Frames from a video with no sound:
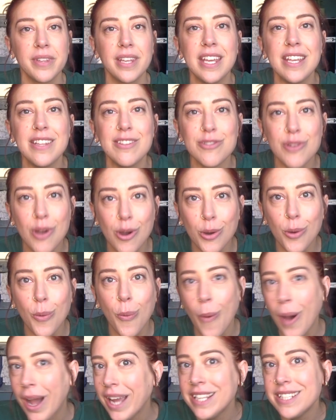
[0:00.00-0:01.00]
He's not
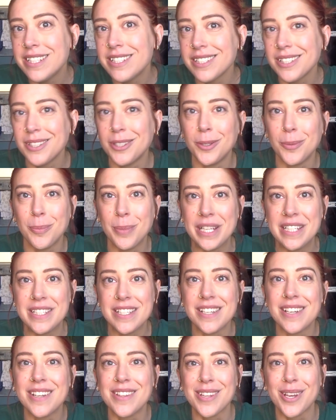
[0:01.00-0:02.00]
quite unbeaten
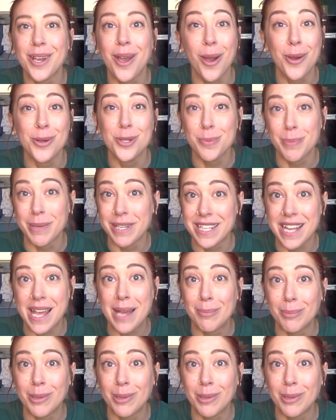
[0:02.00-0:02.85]
as a coach, but damn